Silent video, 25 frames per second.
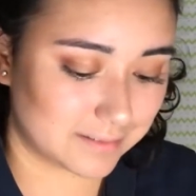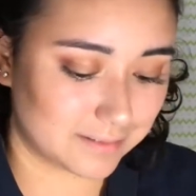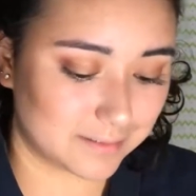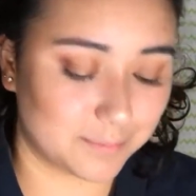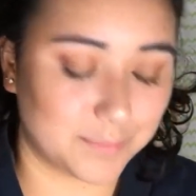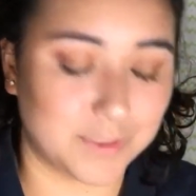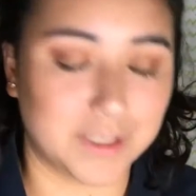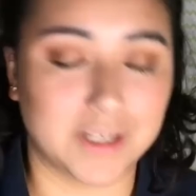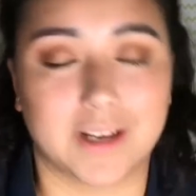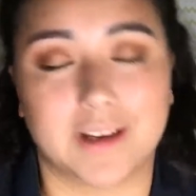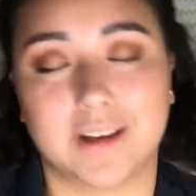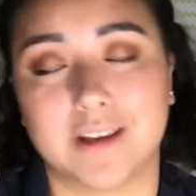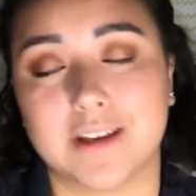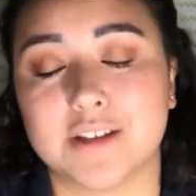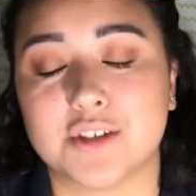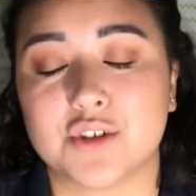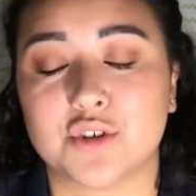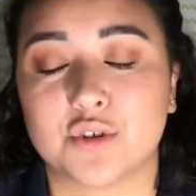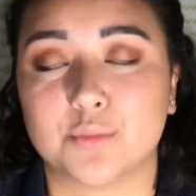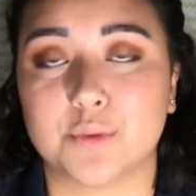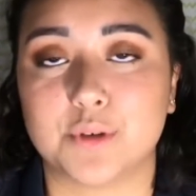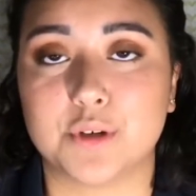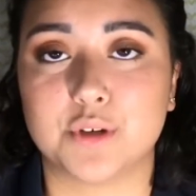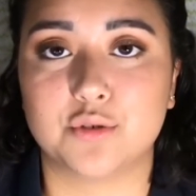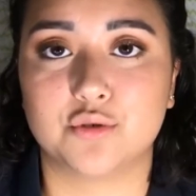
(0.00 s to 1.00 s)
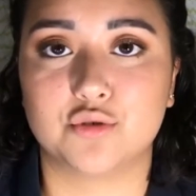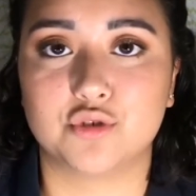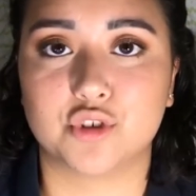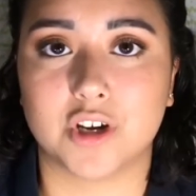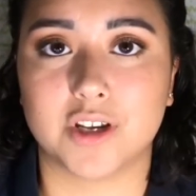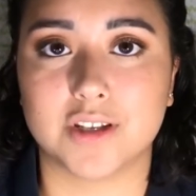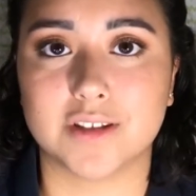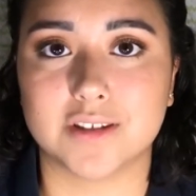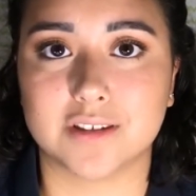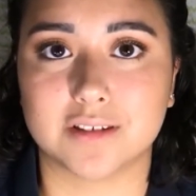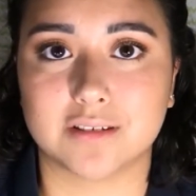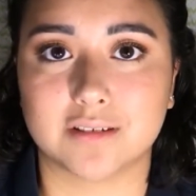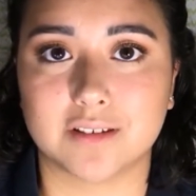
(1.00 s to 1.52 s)
I mean, I guess there'll be new
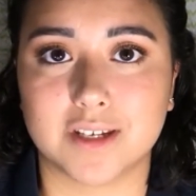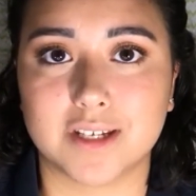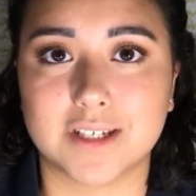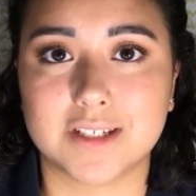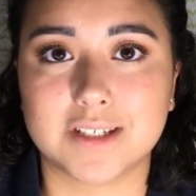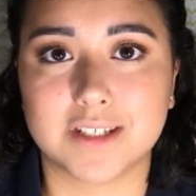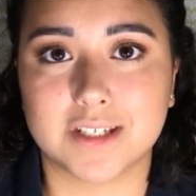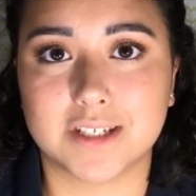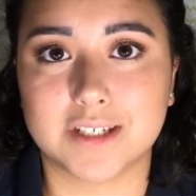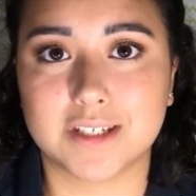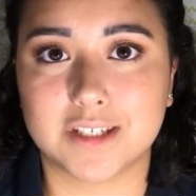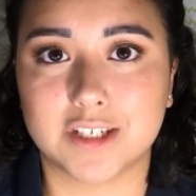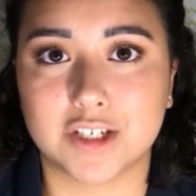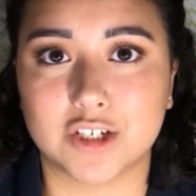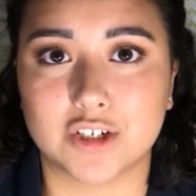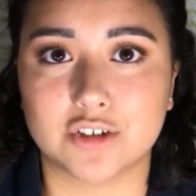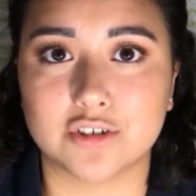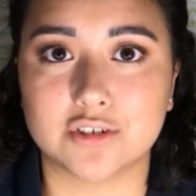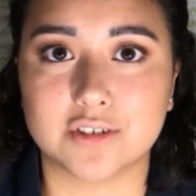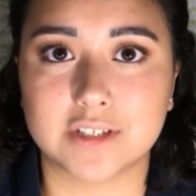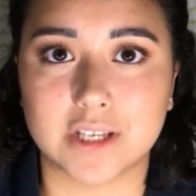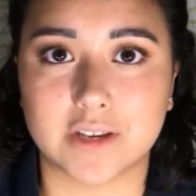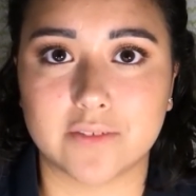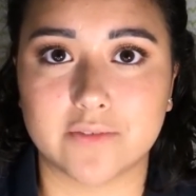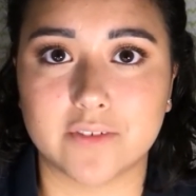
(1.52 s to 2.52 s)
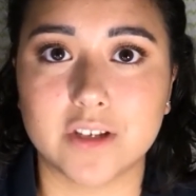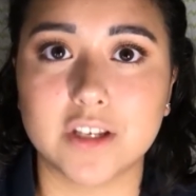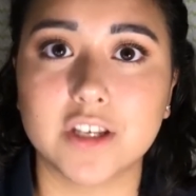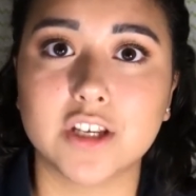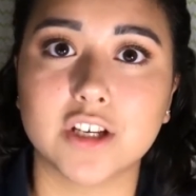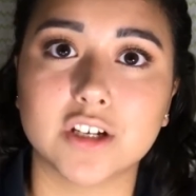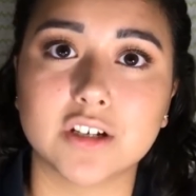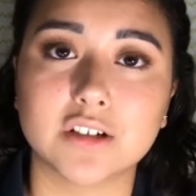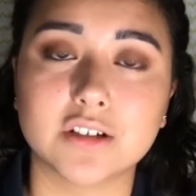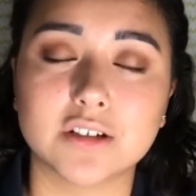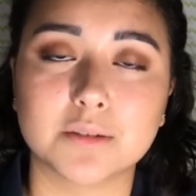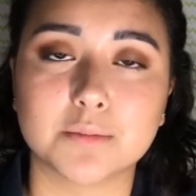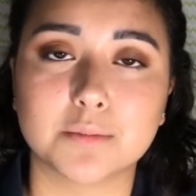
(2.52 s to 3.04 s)
trends in like 6 years, 7
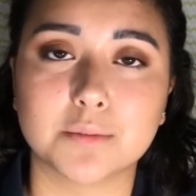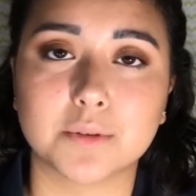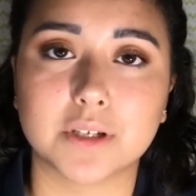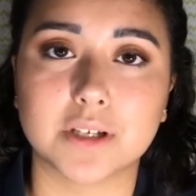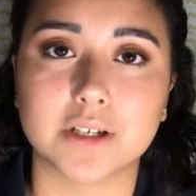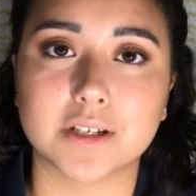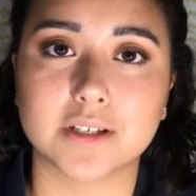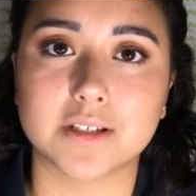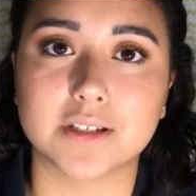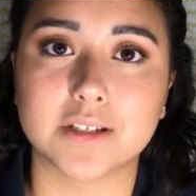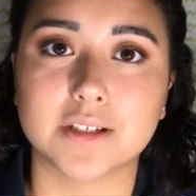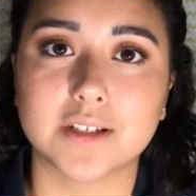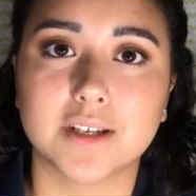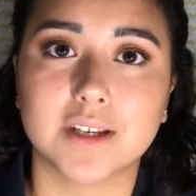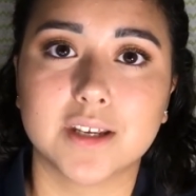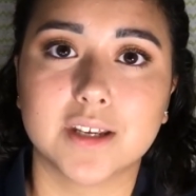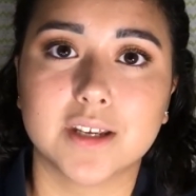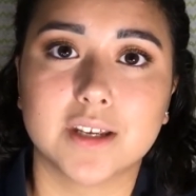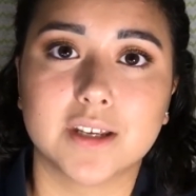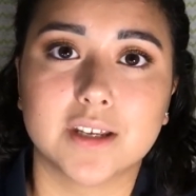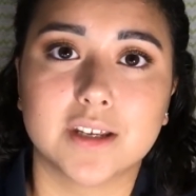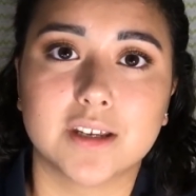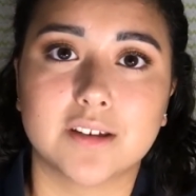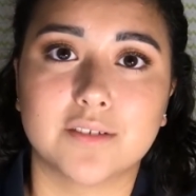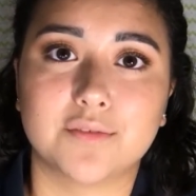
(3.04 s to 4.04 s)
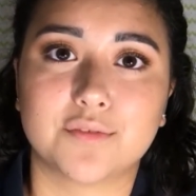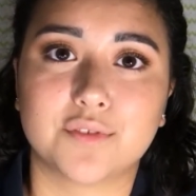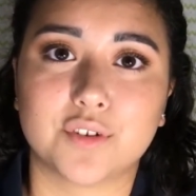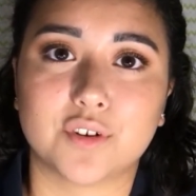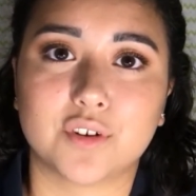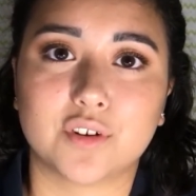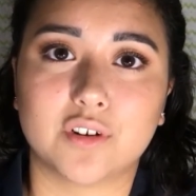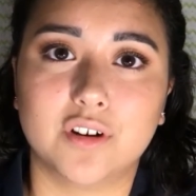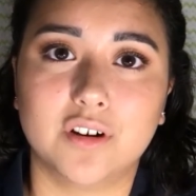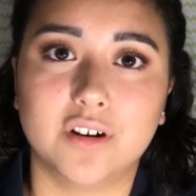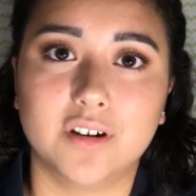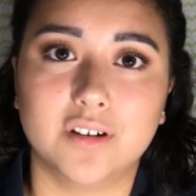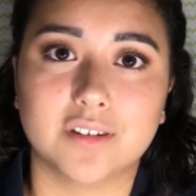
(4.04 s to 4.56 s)
years, because if
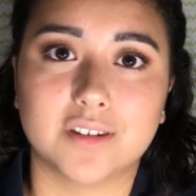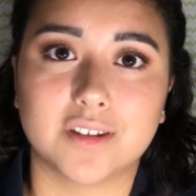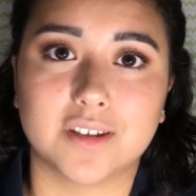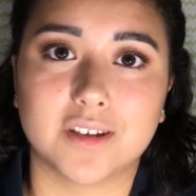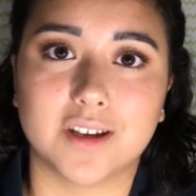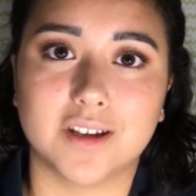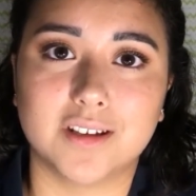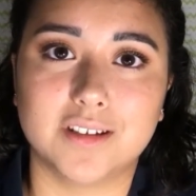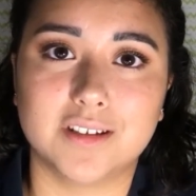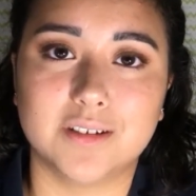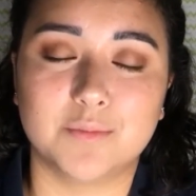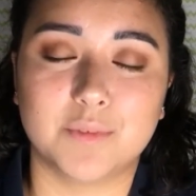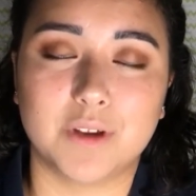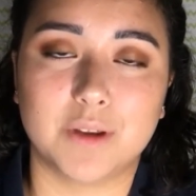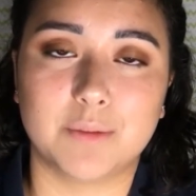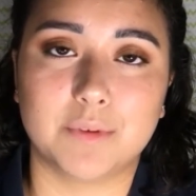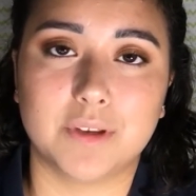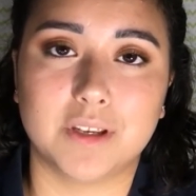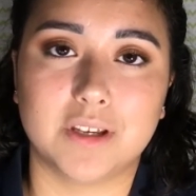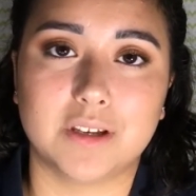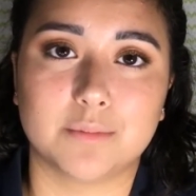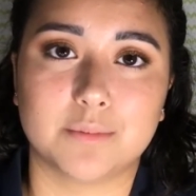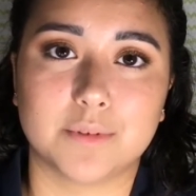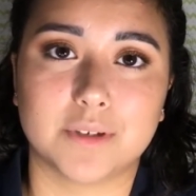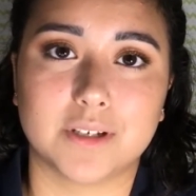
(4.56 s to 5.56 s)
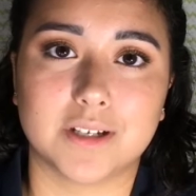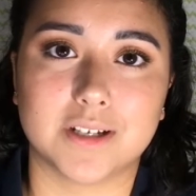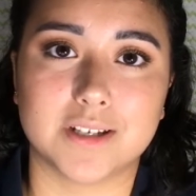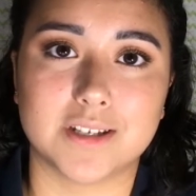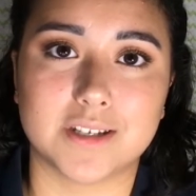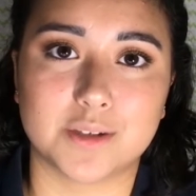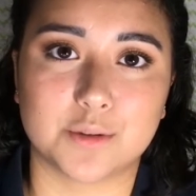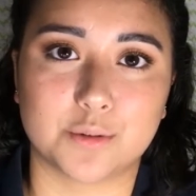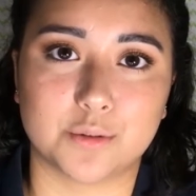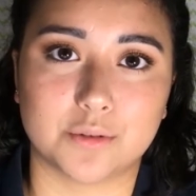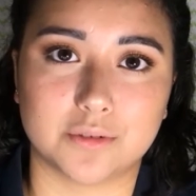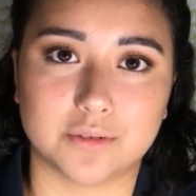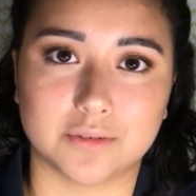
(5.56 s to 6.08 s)
there aren't, then I did my makeup in high
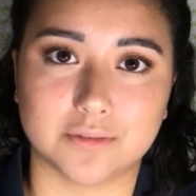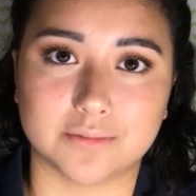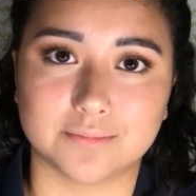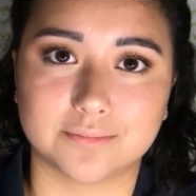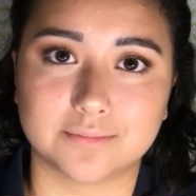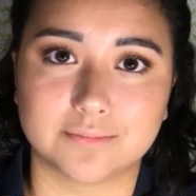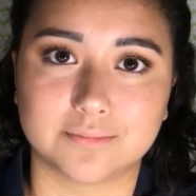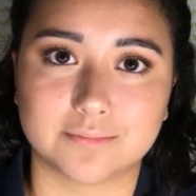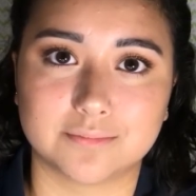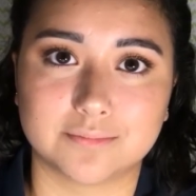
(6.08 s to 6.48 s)
school